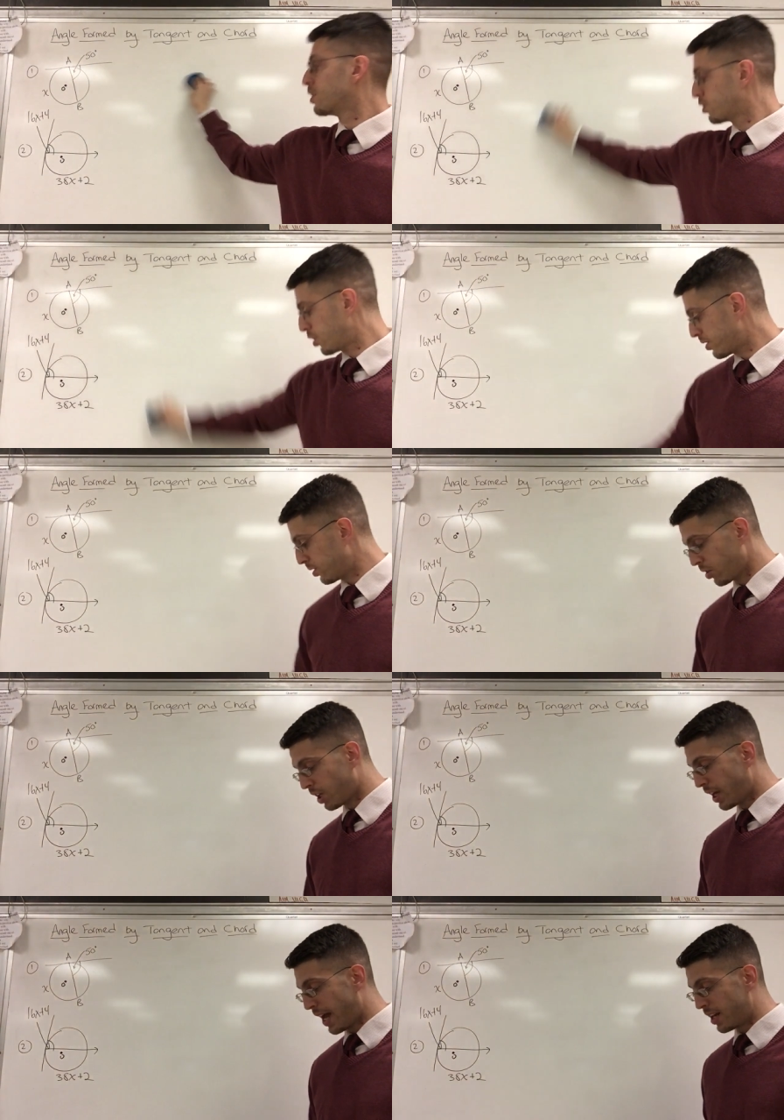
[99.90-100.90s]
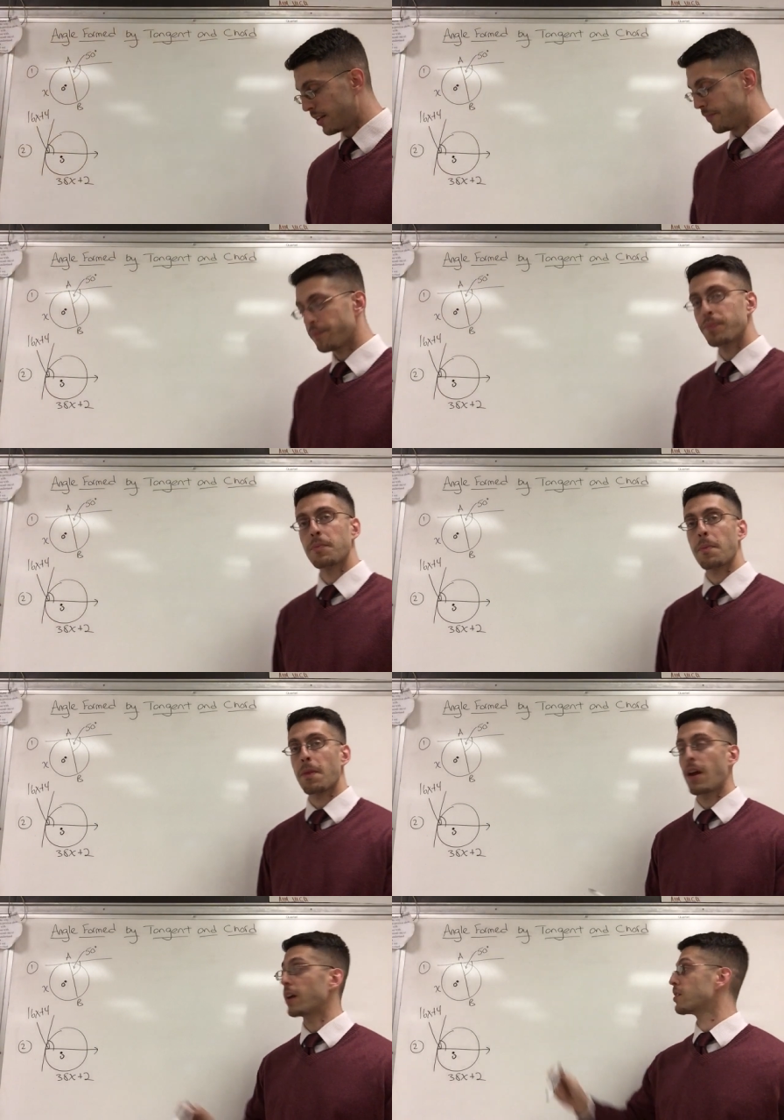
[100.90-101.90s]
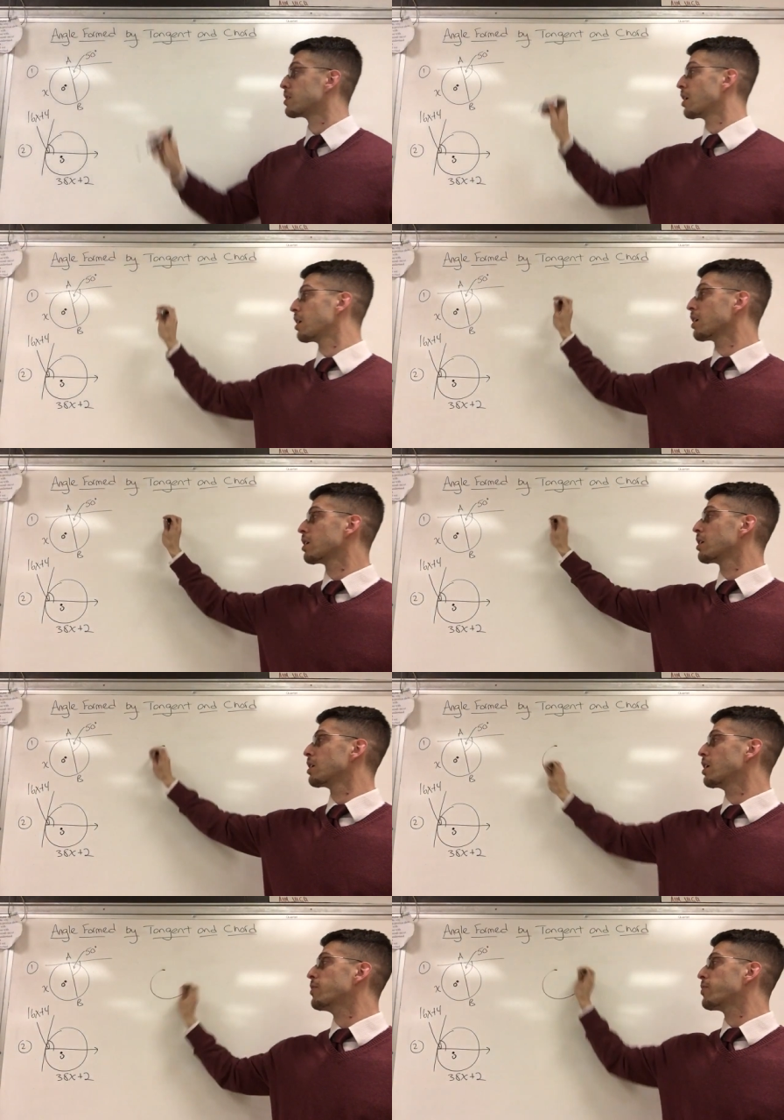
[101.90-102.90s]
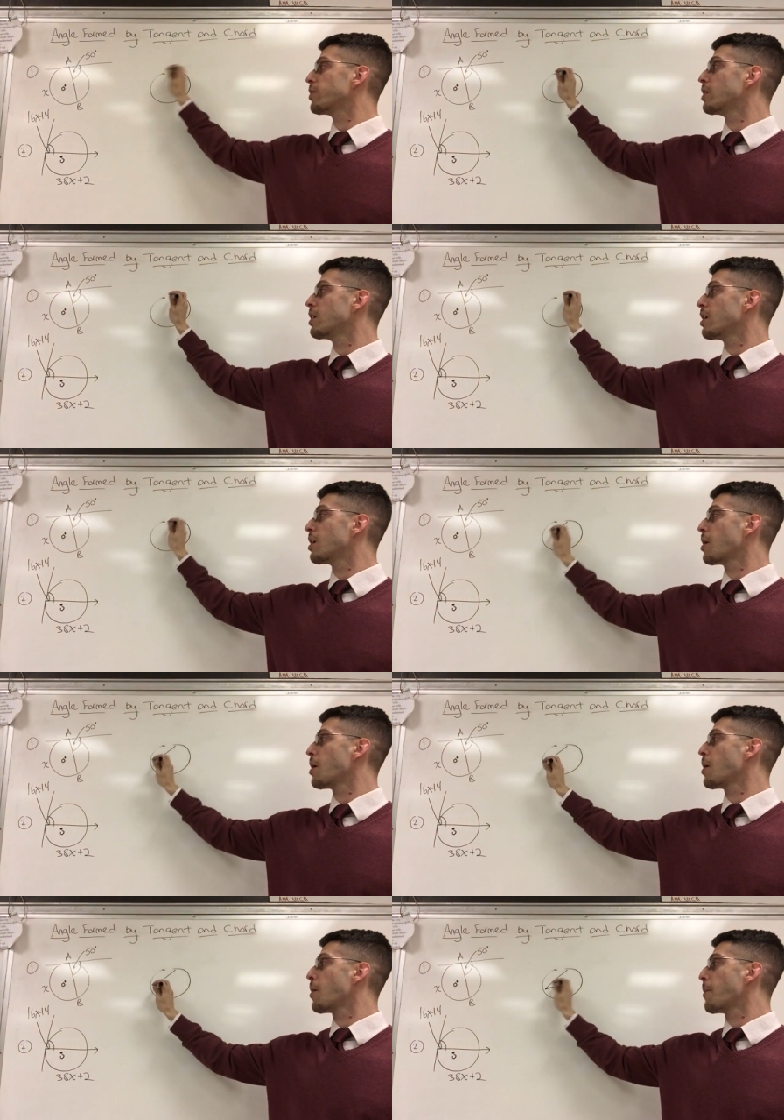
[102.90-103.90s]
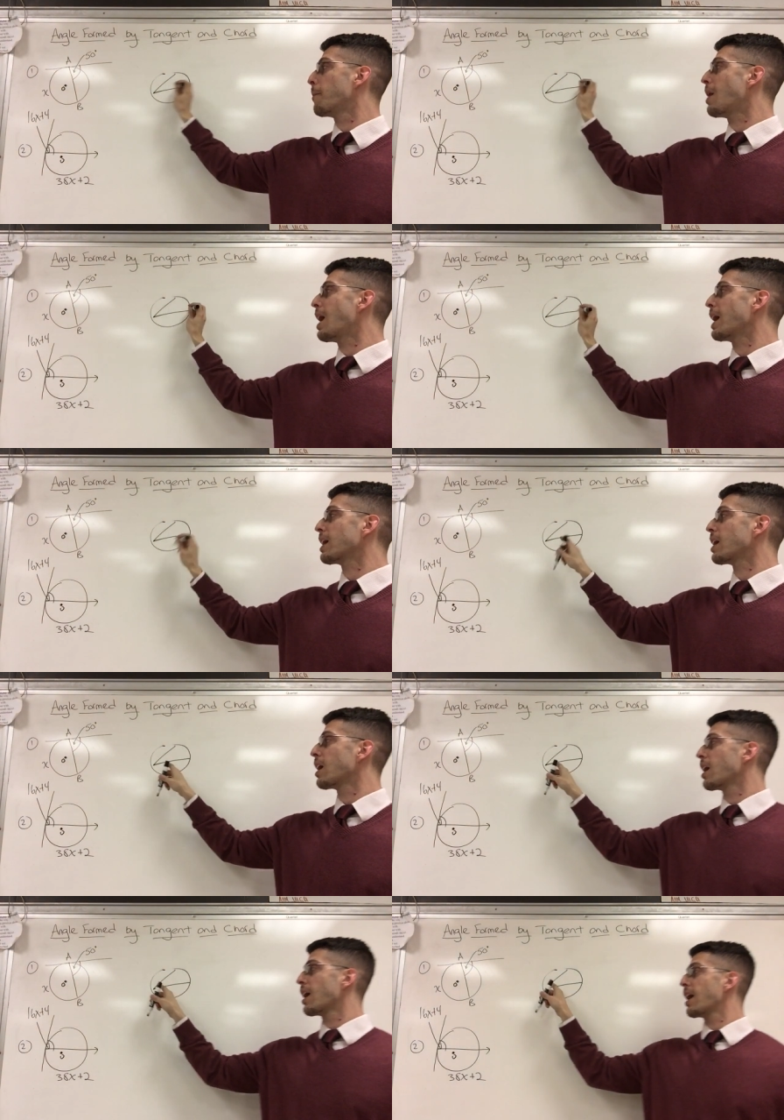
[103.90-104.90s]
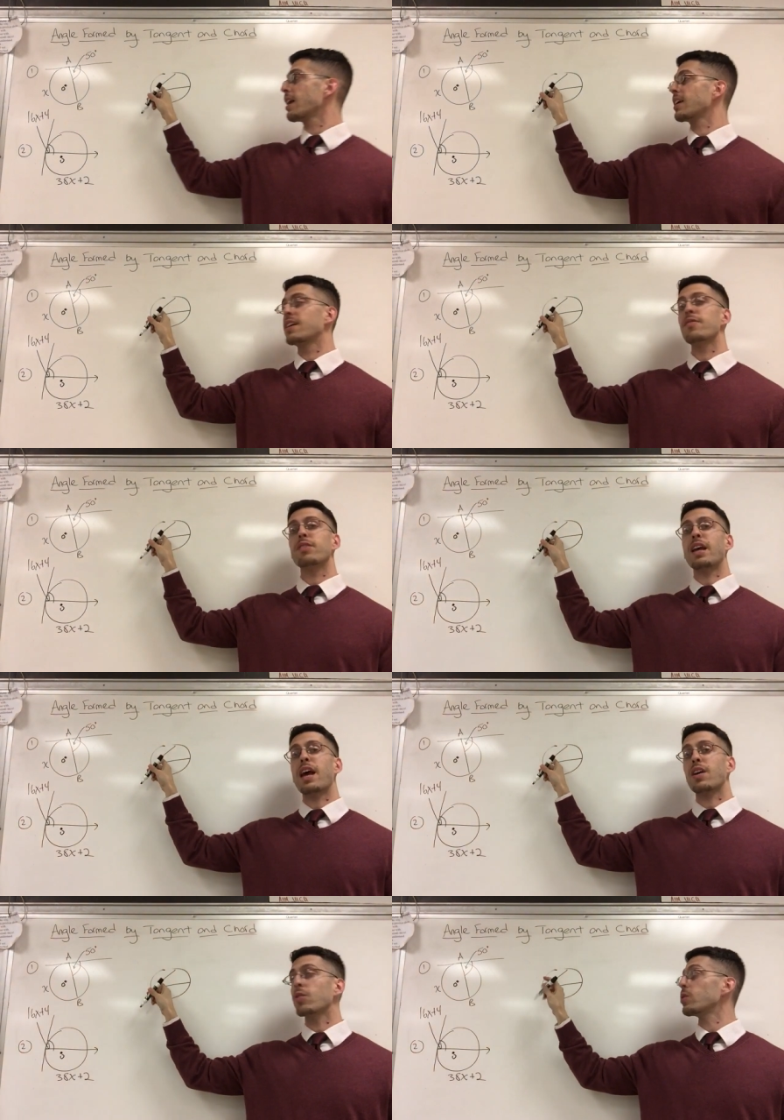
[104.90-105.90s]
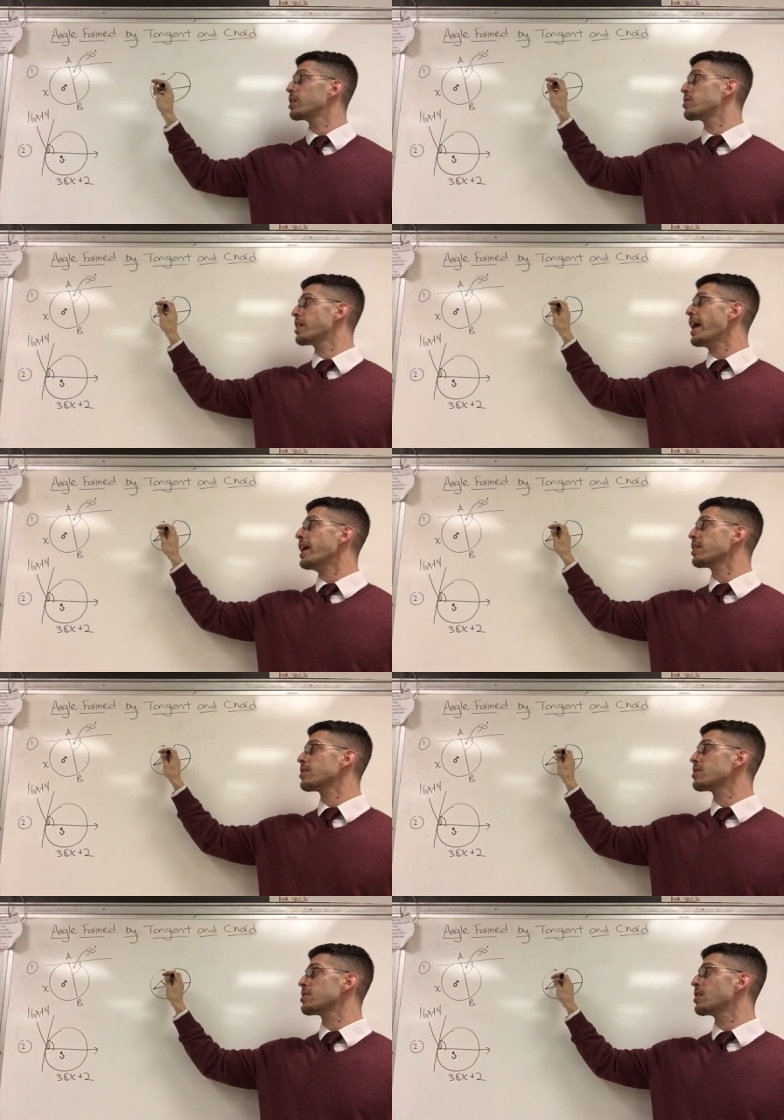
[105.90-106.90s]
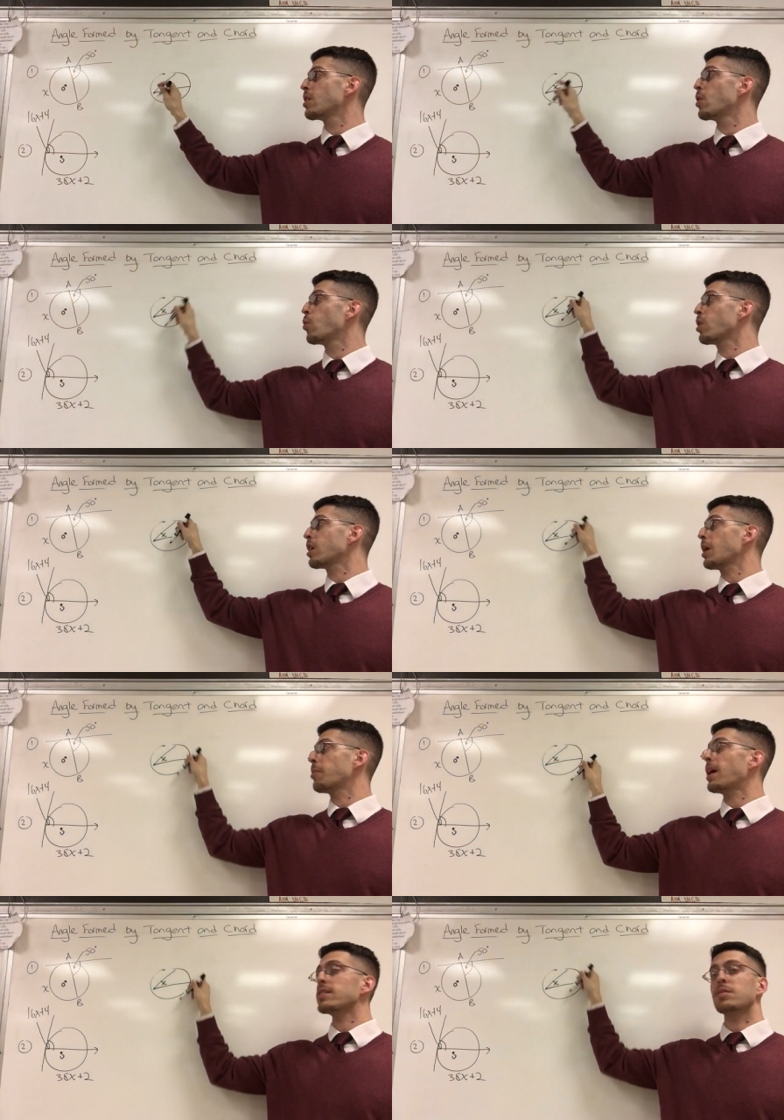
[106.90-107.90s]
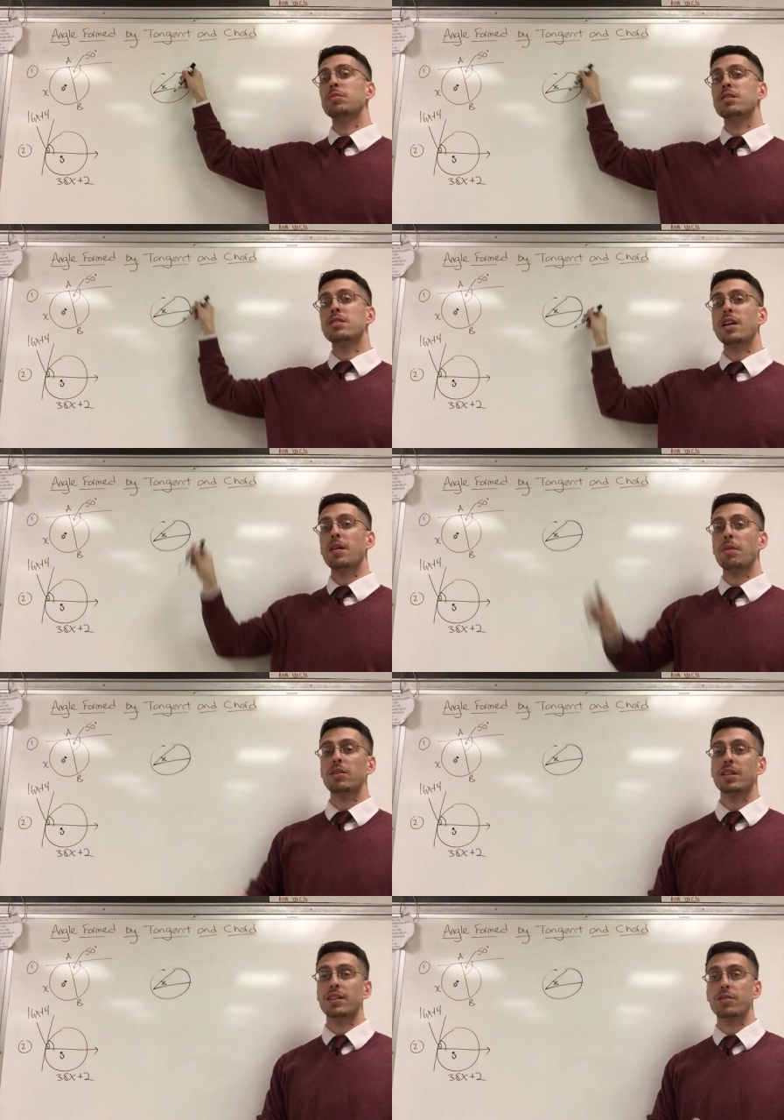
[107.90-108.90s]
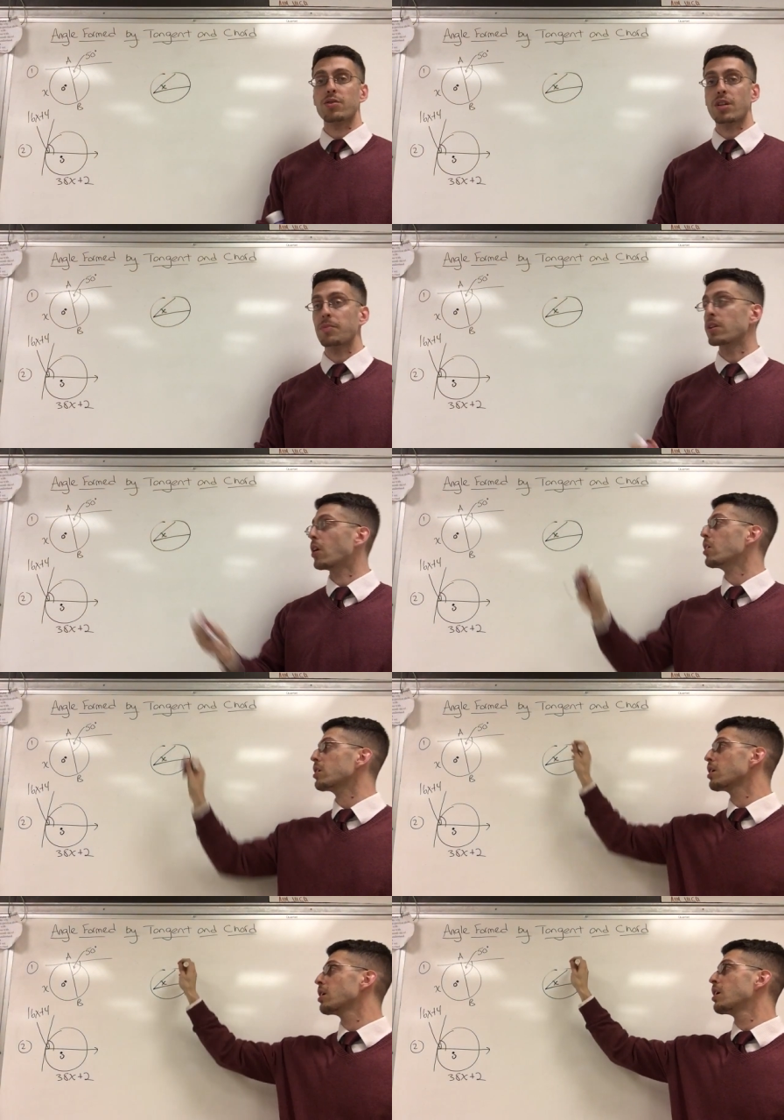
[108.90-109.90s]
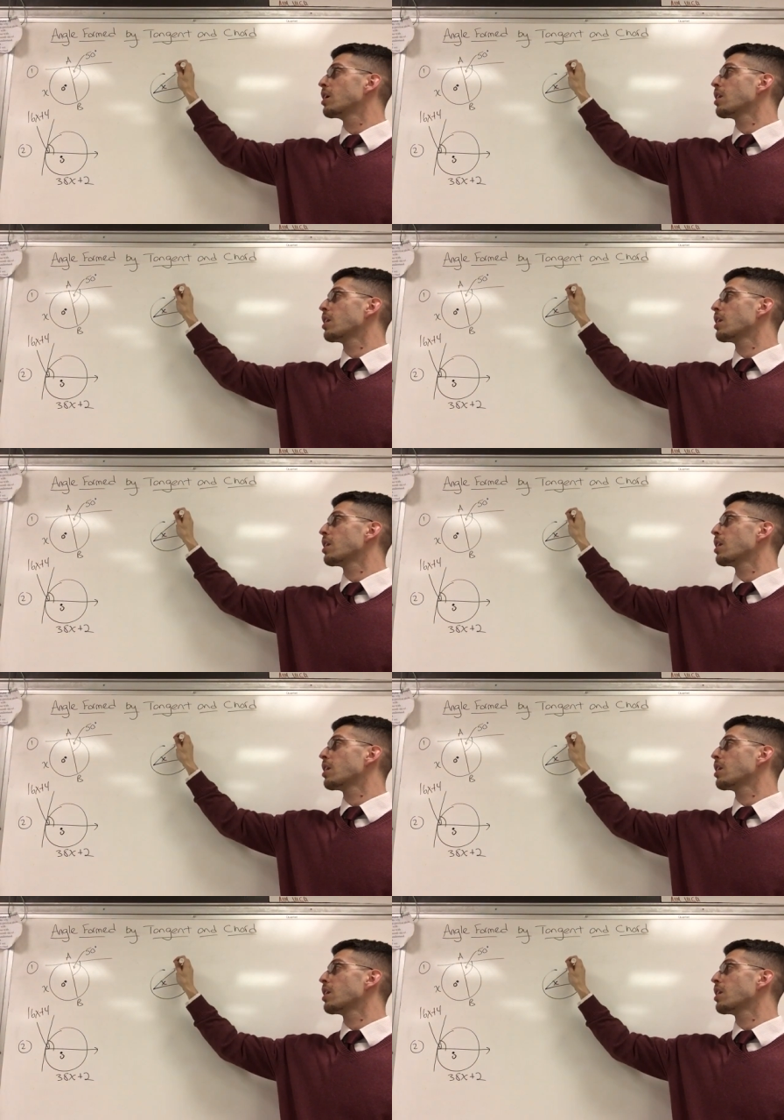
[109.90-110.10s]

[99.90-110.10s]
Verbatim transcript: just looking at it and saying, if my given angle is x, what could I possibly say about the intercepted arc?